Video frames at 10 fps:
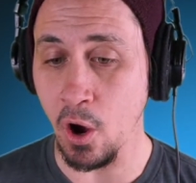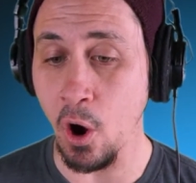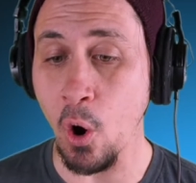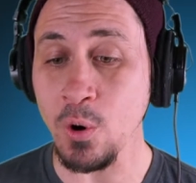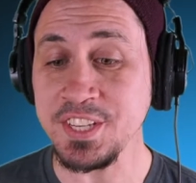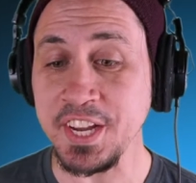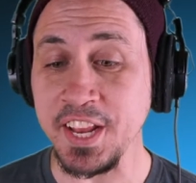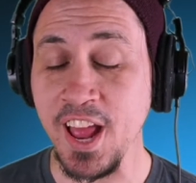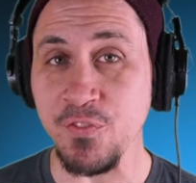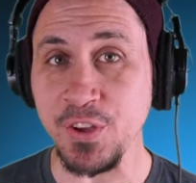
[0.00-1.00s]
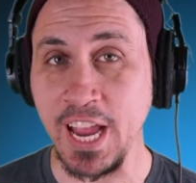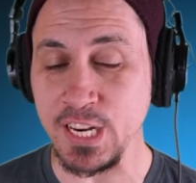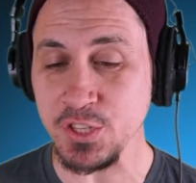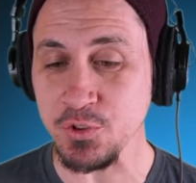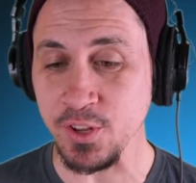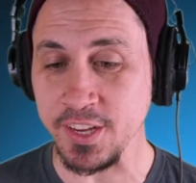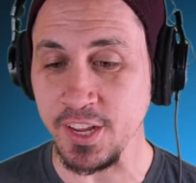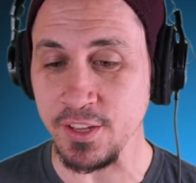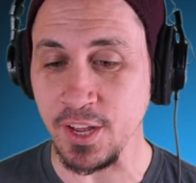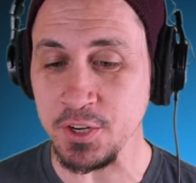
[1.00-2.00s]
Oh, is he gonna have, like, extra,
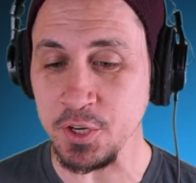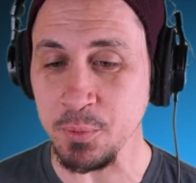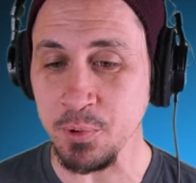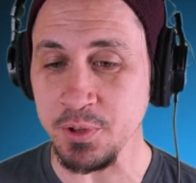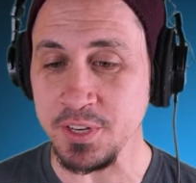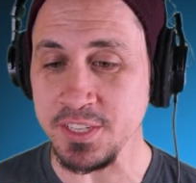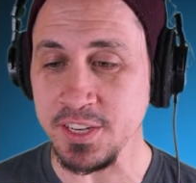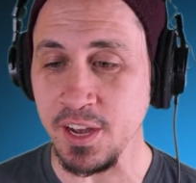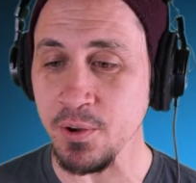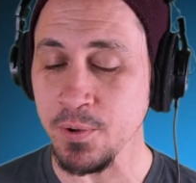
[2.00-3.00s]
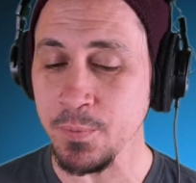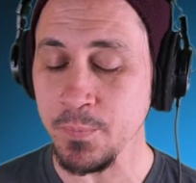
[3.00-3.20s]
like, electric abilities now?